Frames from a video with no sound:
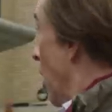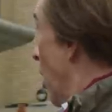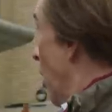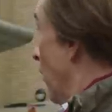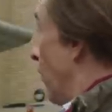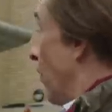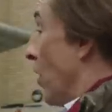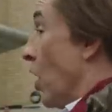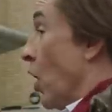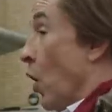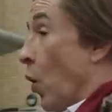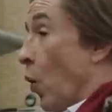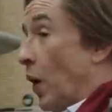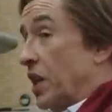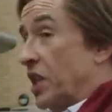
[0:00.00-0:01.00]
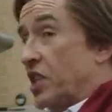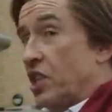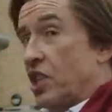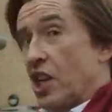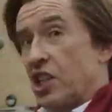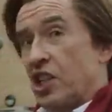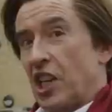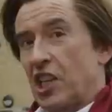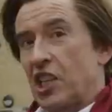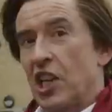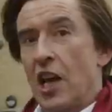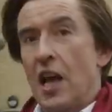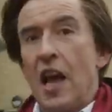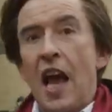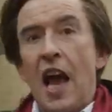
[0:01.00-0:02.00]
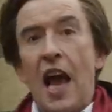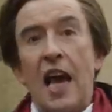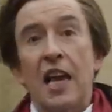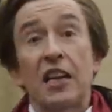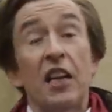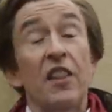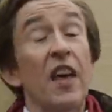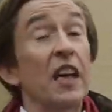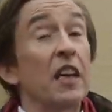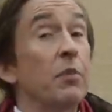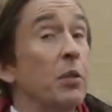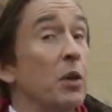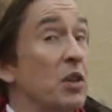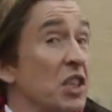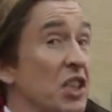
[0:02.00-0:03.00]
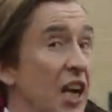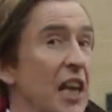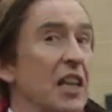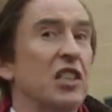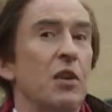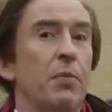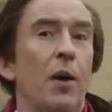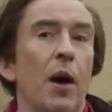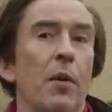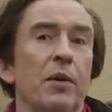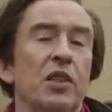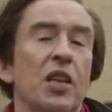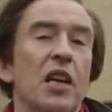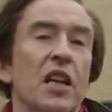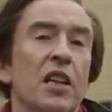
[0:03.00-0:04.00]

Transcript: of West Sussex, and in their computer science department,